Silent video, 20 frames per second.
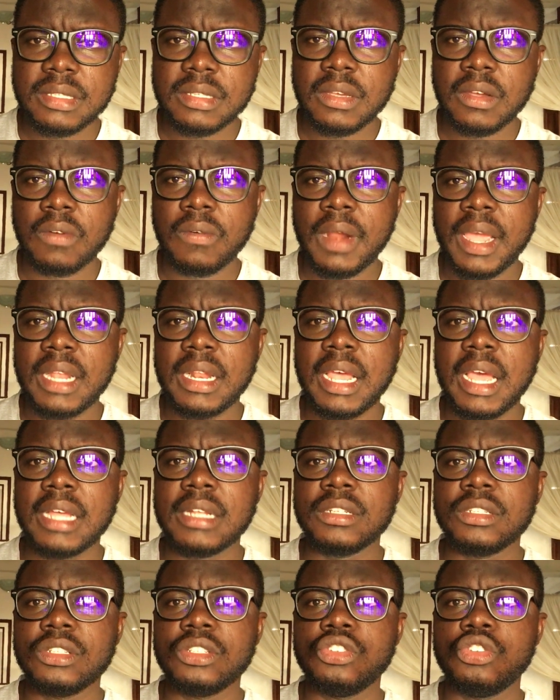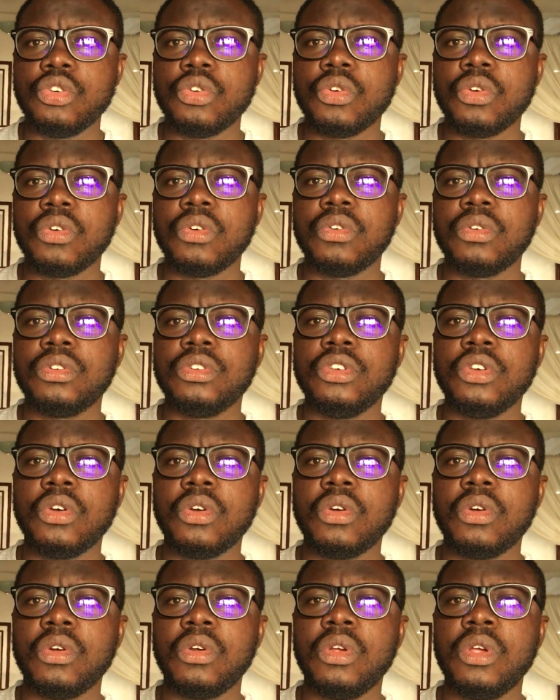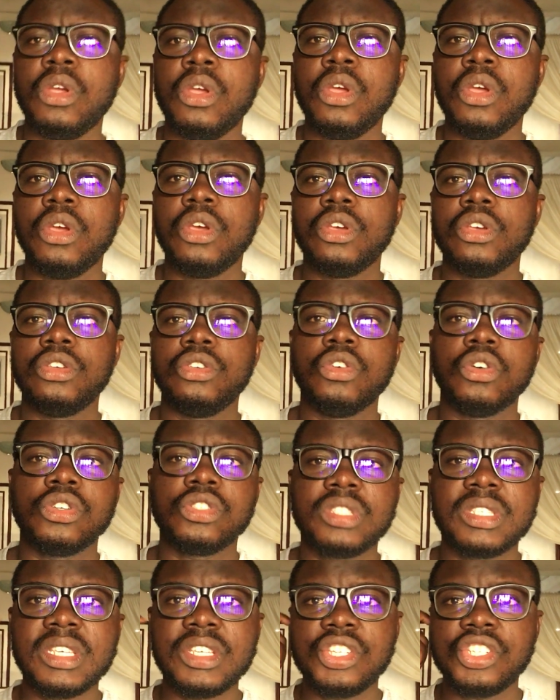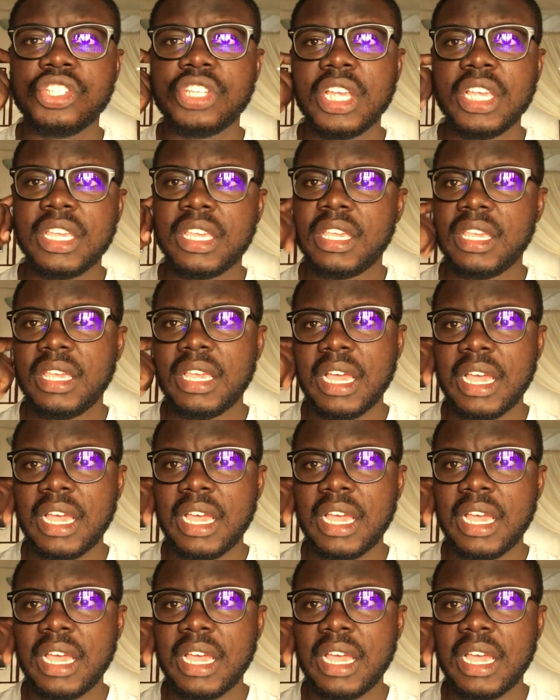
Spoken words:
all right, and you're still shaky,